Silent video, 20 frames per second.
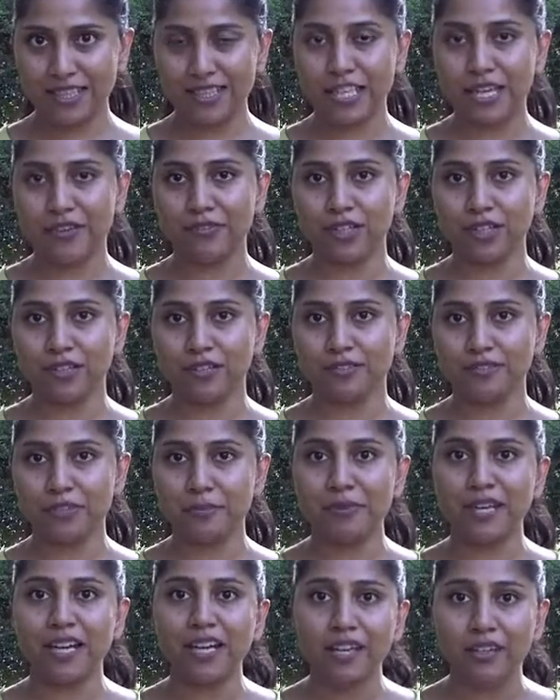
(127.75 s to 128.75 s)
they will
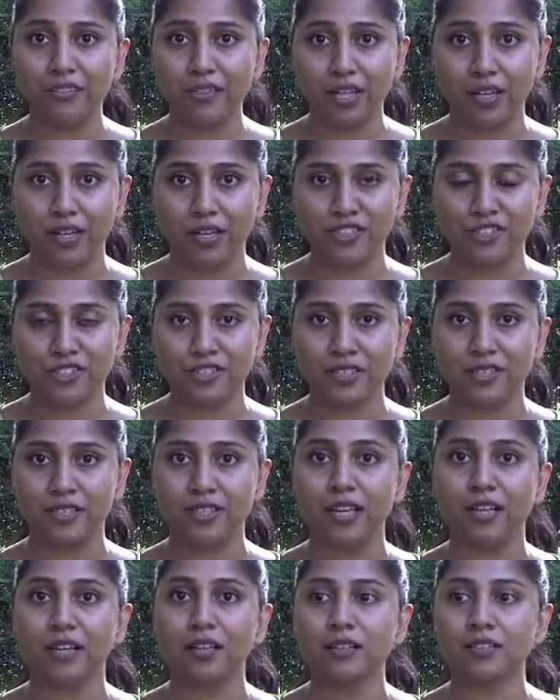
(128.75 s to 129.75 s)
remain in the country,
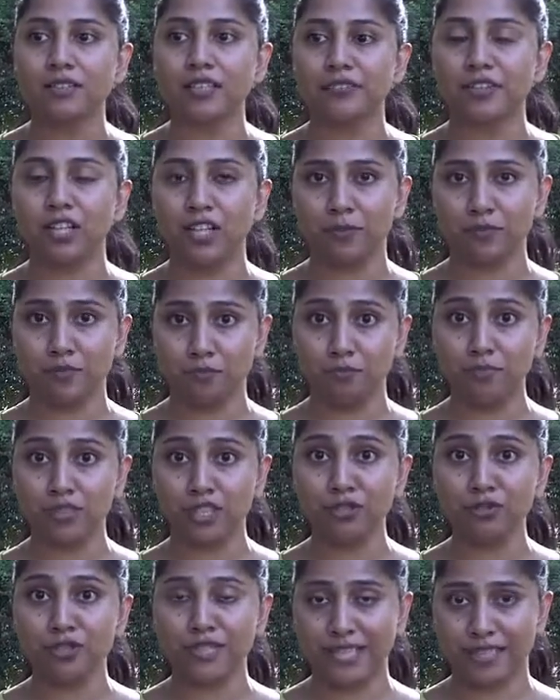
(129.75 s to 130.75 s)
they'll develop
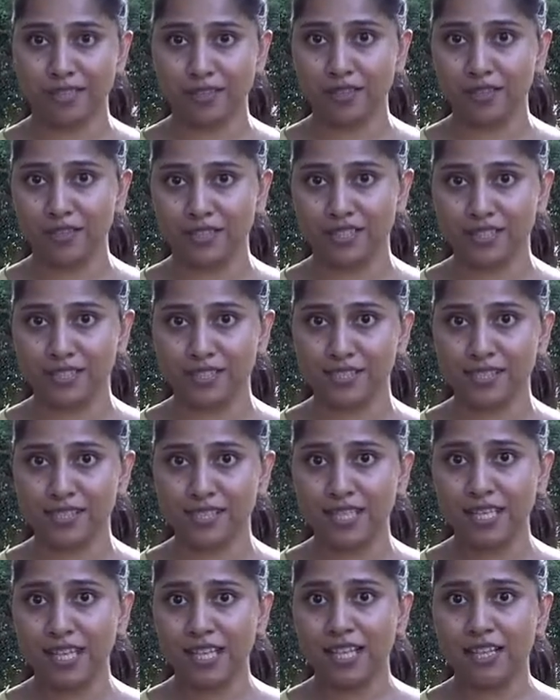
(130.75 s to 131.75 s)
new
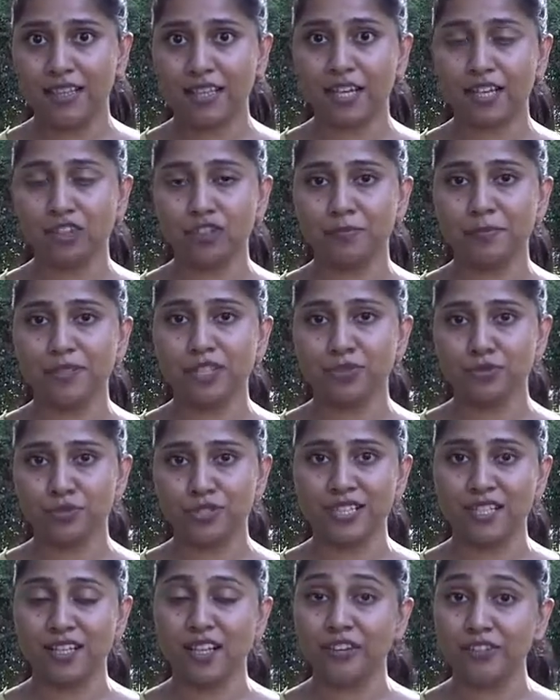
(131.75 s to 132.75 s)
technologies that could be
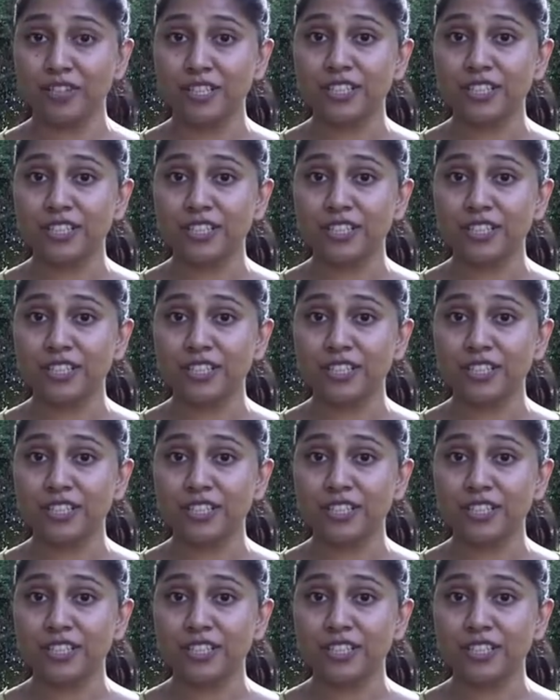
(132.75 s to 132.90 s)
used in our